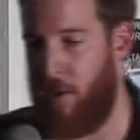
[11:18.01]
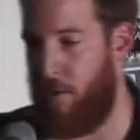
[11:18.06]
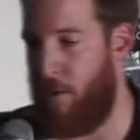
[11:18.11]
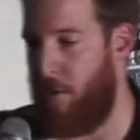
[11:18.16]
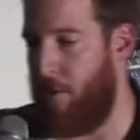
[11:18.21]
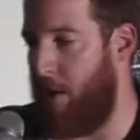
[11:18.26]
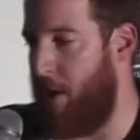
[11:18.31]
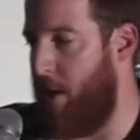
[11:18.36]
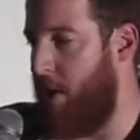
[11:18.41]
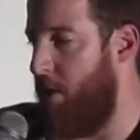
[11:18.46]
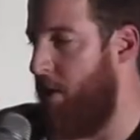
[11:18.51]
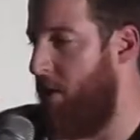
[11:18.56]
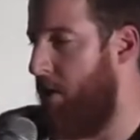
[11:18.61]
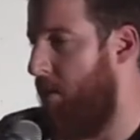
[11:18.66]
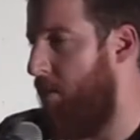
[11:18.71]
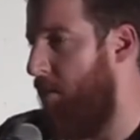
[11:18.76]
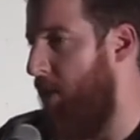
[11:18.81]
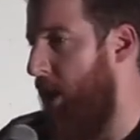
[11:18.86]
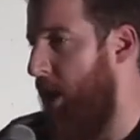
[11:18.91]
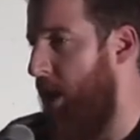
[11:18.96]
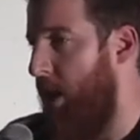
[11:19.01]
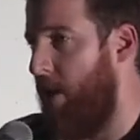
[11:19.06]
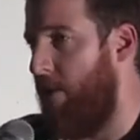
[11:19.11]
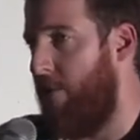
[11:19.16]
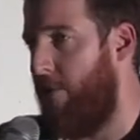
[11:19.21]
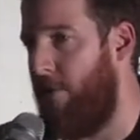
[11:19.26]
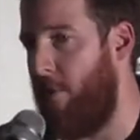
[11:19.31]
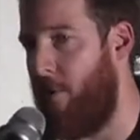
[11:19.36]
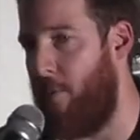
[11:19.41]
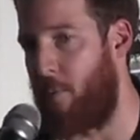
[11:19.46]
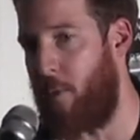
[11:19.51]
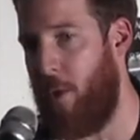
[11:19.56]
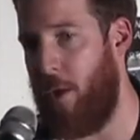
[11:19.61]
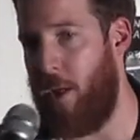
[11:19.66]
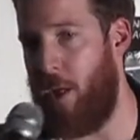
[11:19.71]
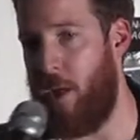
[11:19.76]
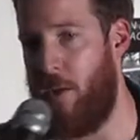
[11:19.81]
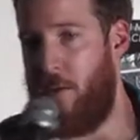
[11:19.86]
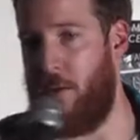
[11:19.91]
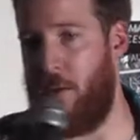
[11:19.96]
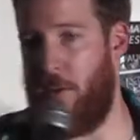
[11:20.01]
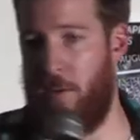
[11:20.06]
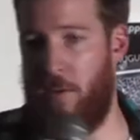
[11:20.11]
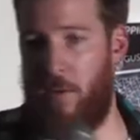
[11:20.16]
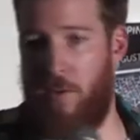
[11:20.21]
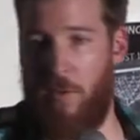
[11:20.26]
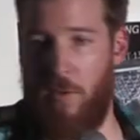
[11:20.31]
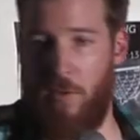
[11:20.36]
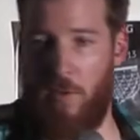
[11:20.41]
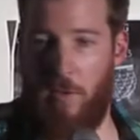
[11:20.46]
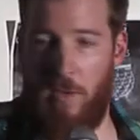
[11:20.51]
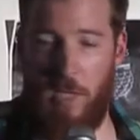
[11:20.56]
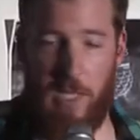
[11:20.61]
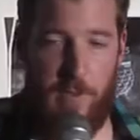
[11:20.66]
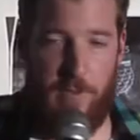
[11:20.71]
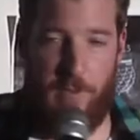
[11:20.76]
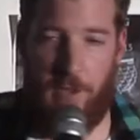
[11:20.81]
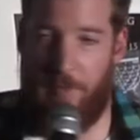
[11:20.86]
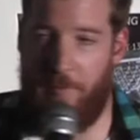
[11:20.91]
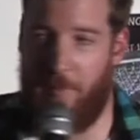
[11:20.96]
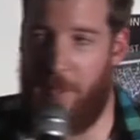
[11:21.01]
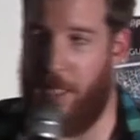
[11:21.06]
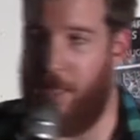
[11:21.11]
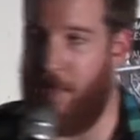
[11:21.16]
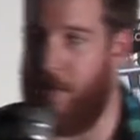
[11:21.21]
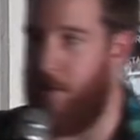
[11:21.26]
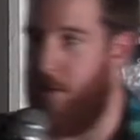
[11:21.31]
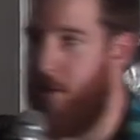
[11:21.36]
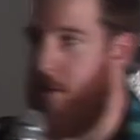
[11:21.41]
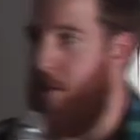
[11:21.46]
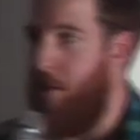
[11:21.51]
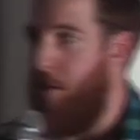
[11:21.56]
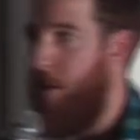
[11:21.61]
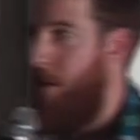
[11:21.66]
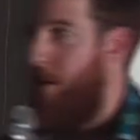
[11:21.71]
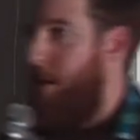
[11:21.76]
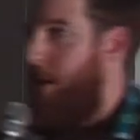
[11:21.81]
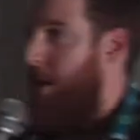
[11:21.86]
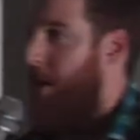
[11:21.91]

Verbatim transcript: to reduce a meeting from one hour to like five minutes or two.